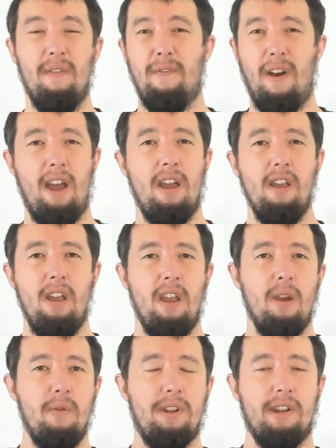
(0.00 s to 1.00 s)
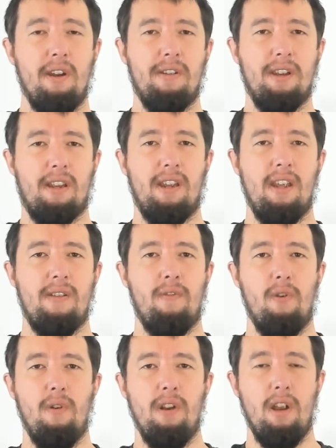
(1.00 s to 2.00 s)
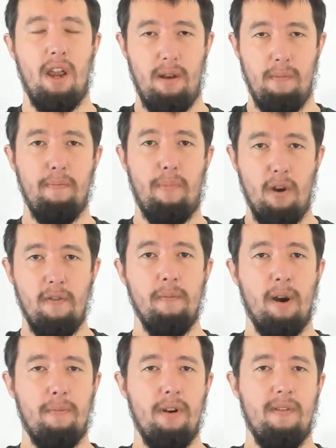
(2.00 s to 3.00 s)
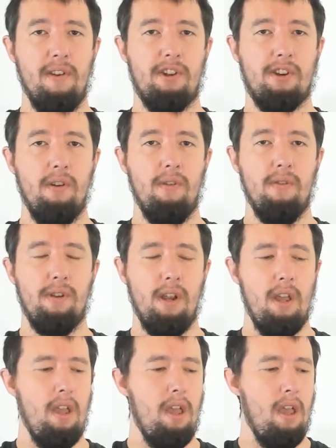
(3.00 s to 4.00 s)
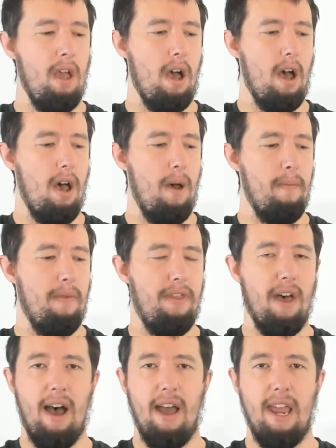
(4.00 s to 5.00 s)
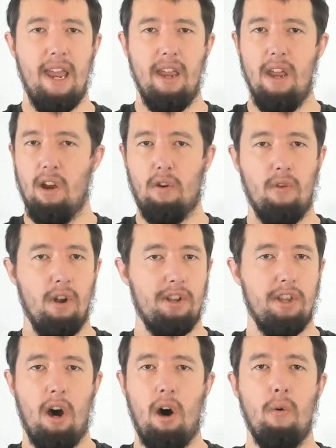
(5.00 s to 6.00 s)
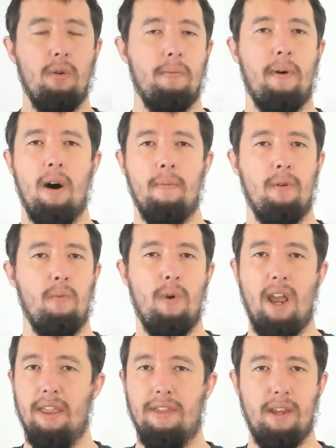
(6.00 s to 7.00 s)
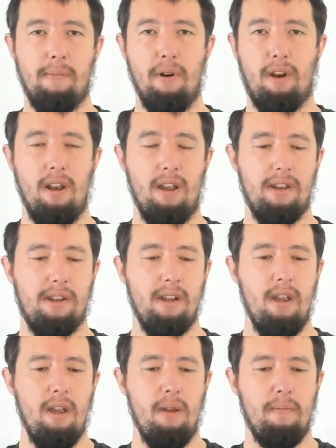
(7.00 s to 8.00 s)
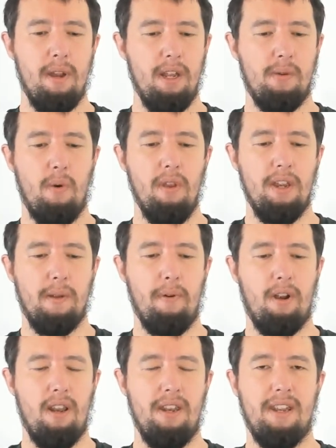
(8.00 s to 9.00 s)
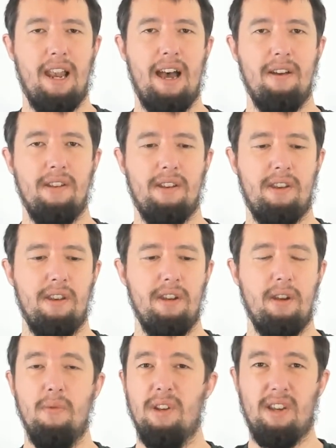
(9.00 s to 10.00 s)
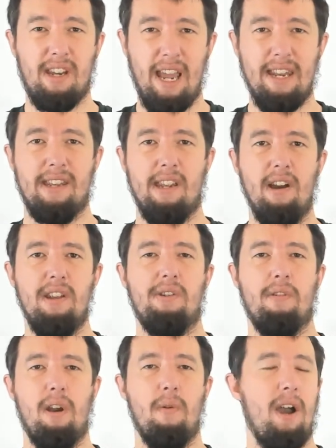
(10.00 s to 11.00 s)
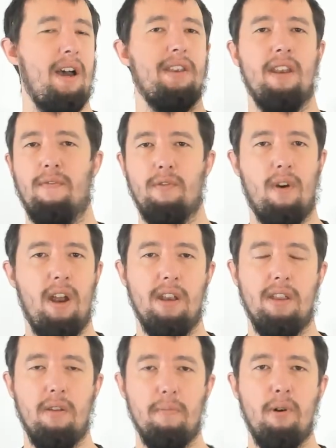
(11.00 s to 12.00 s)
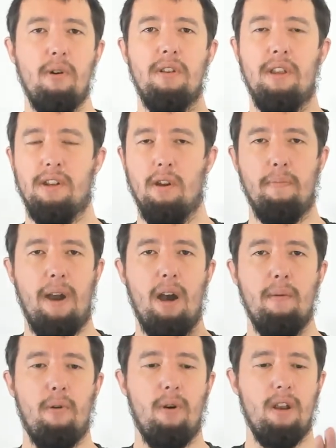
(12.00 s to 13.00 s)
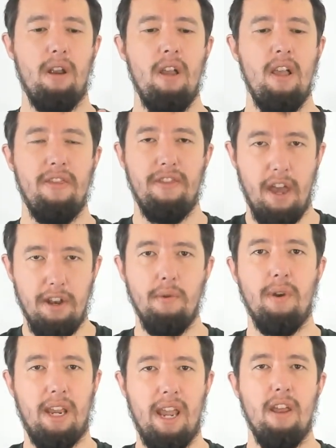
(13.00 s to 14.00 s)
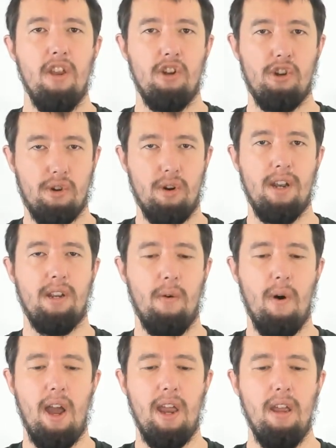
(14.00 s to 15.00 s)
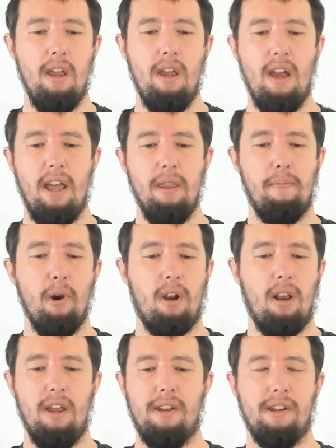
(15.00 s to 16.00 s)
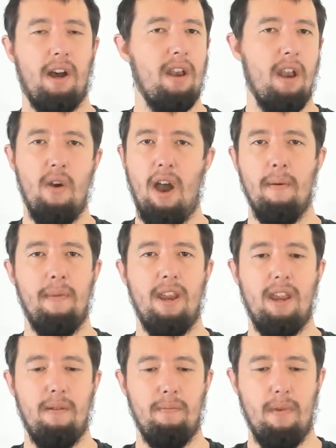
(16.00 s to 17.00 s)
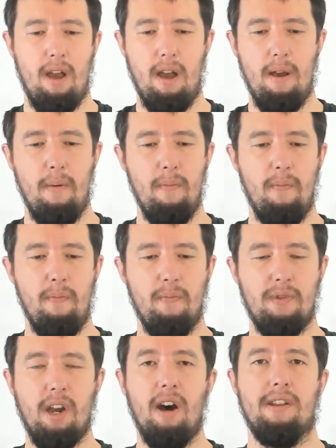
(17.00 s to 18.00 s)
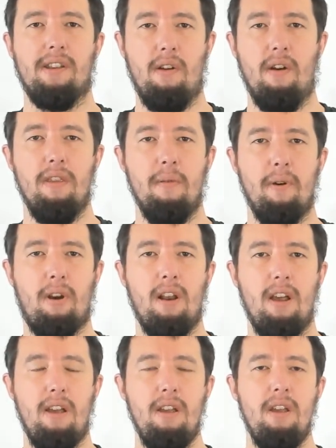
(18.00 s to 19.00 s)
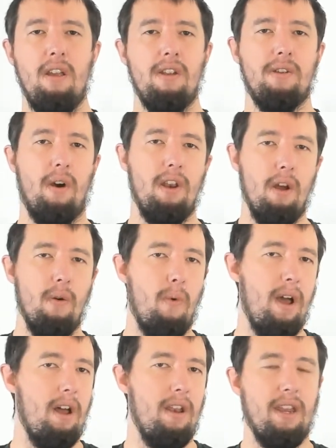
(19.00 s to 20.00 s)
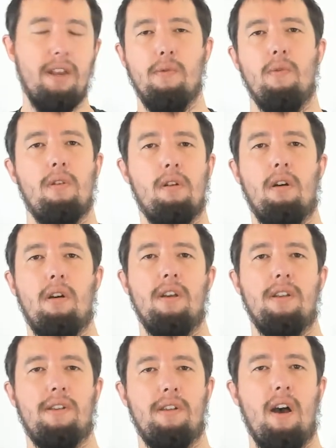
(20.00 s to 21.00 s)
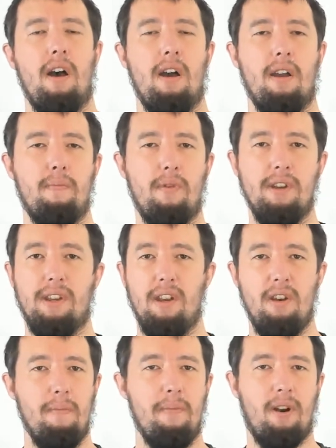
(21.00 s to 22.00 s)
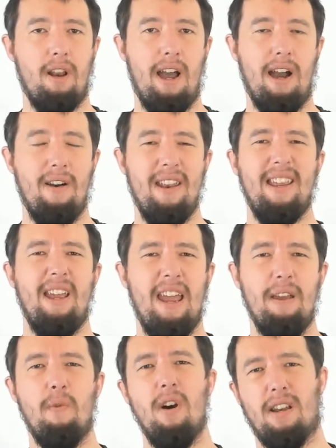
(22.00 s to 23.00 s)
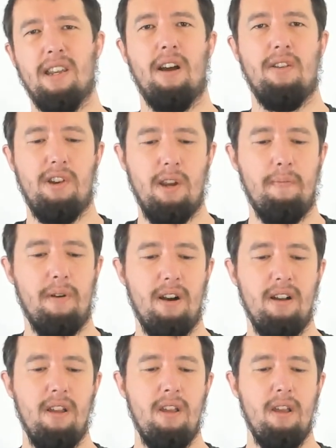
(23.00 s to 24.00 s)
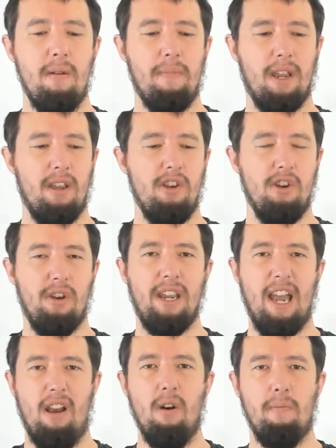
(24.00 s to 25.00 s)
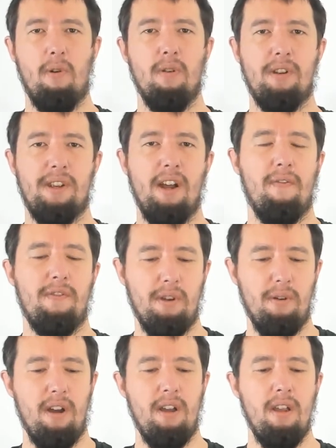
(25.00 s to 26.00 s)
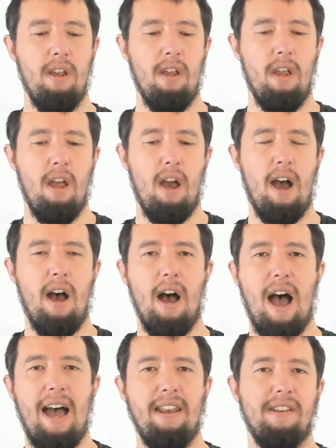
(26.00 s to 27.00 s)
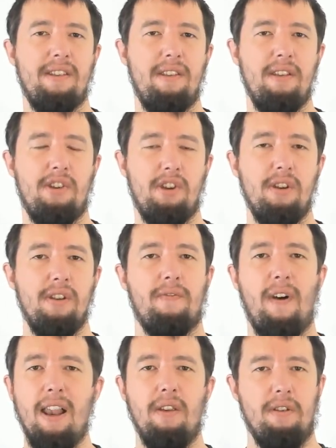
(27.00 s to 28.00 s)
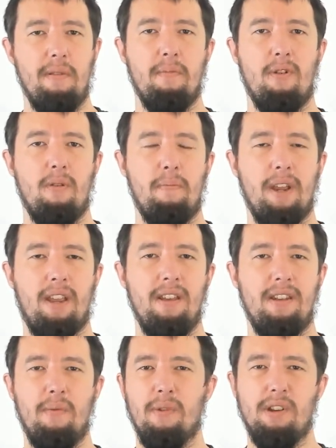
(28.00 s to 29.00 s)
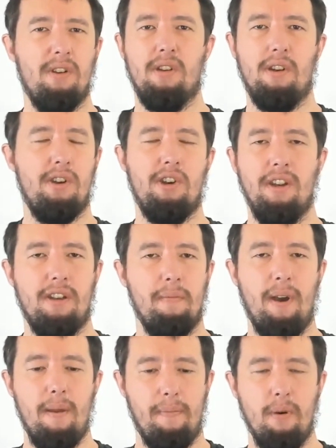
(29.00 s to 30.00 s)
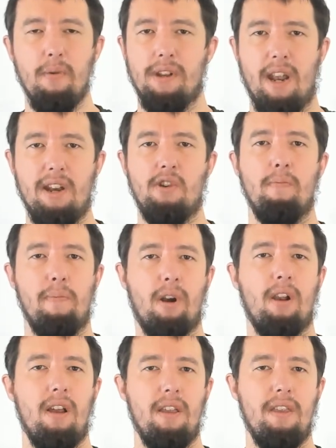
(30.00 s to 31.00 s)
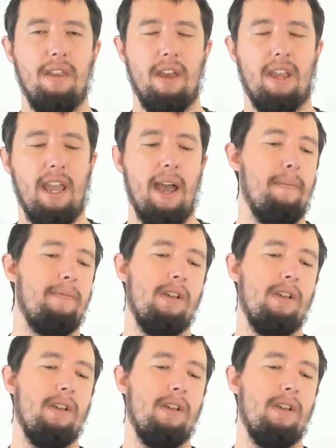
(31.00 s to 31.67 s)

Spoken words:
In fact, it was so successful in both my previous schools, that across the whole department we had these booklets, because what these booklets allowed us to do was get started straight away. I didn't have to write anything on the board, there's no PowerPoint, they're doing it straight away. And the booklets, I know how many tasks there are in the booklet, so I know when I need to organise printing a new booklet out. And it worked out cheaper because you can get a lot more stuff to it, and the students valued it more because it wasn't just a sheet of paper, it was an actual booklet that they kept.